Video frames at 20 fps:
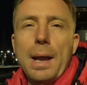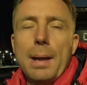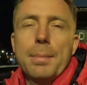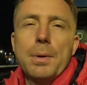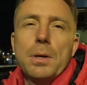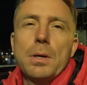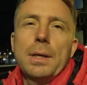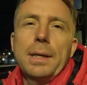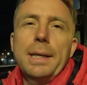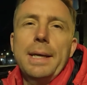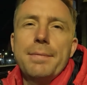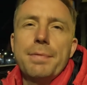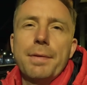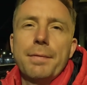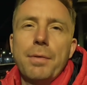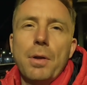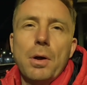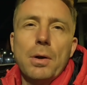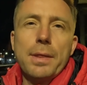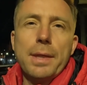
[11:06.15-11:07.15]
I'm going to leave
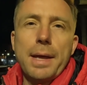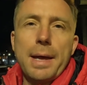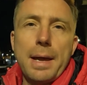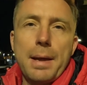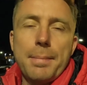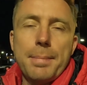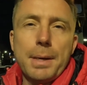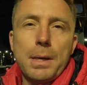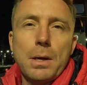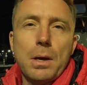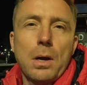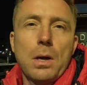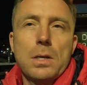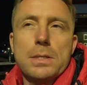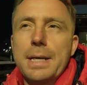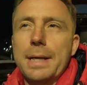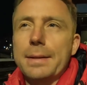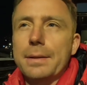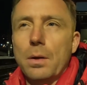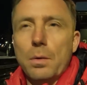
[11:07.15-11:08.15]
the vlog there
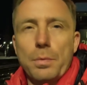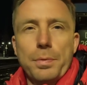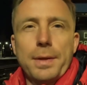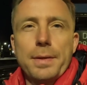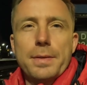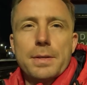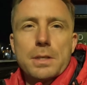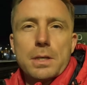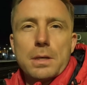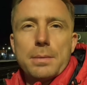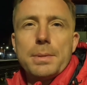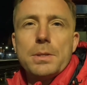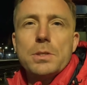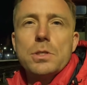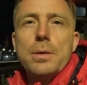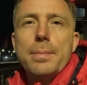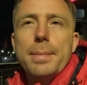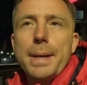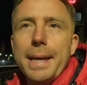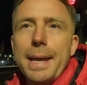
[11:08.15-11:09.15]
because I don't think there's going to be
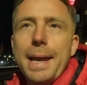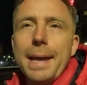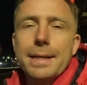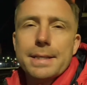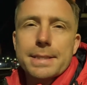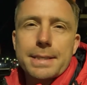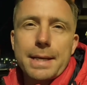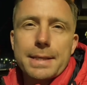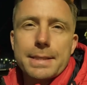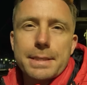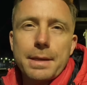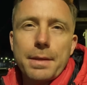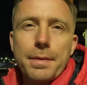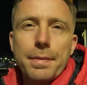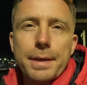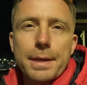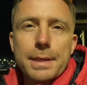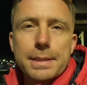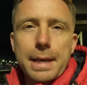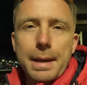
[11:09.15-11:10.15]
too many exciting
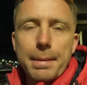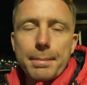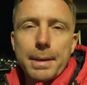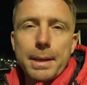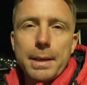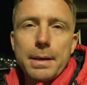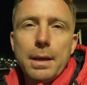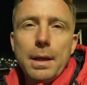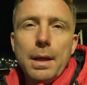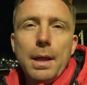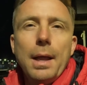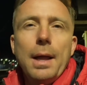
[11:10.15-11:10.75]
things happening,